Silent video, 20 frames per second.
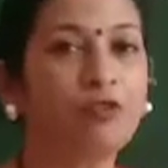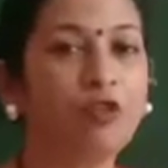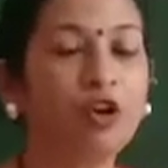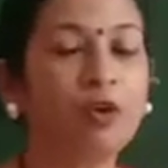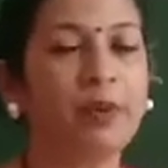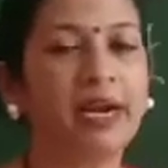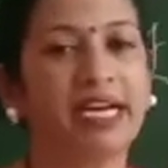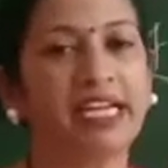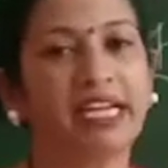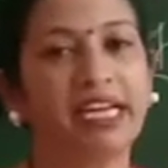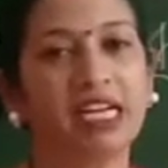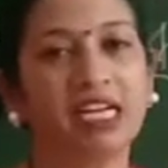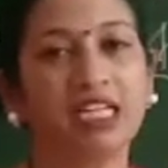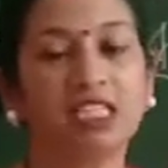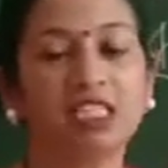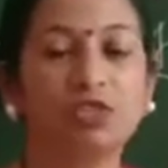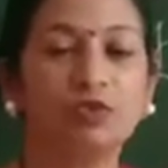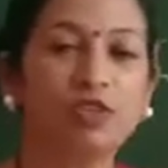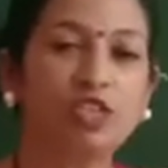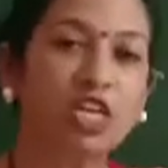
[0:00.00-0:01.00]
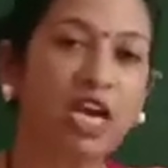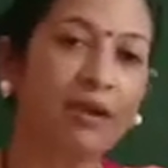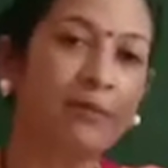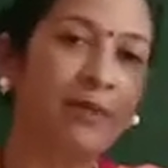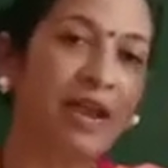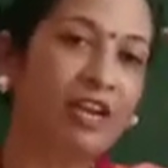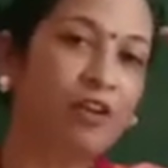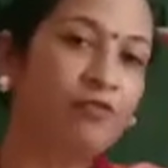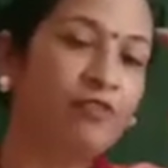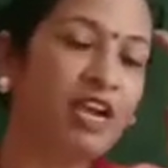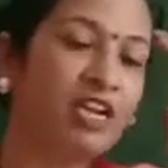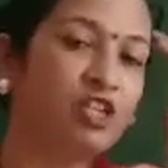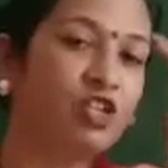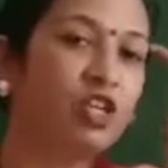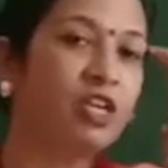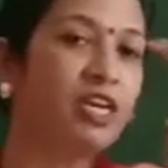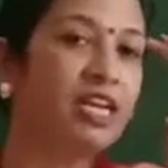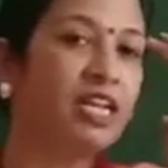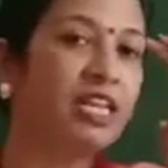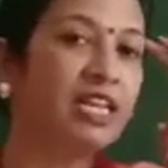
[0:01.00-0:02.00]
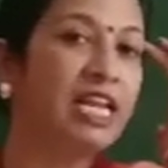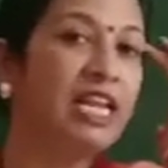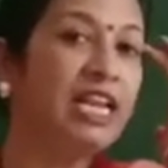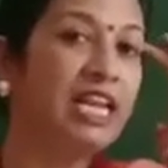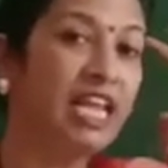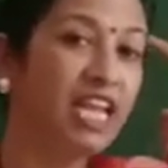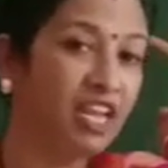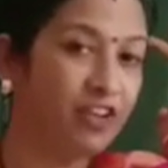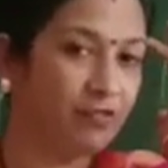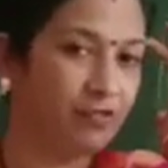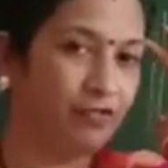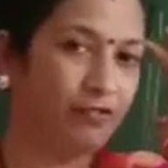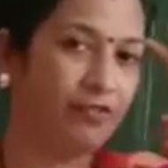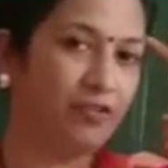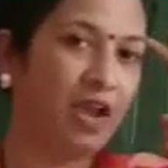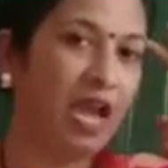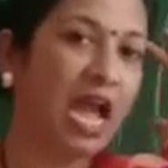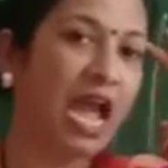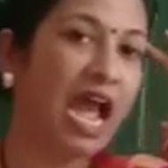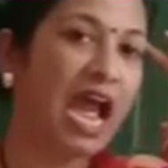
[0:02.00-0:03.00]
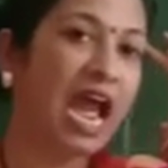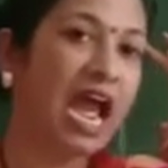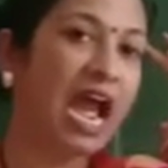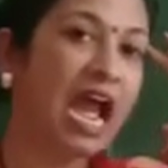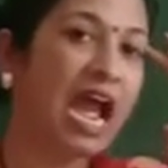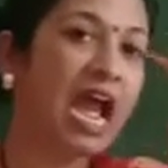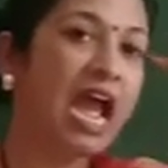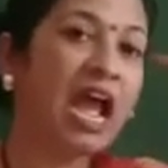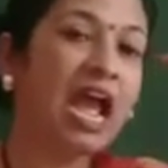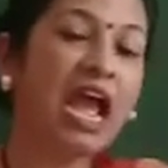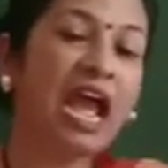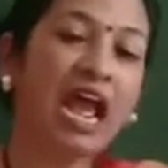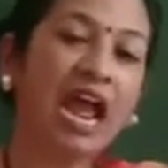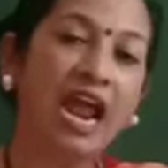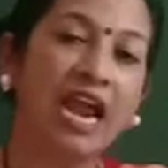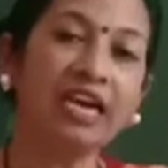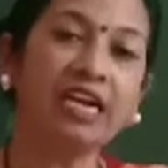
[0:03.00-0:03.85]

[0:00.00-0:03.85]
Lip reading: food materials which are manufactured in the leaf and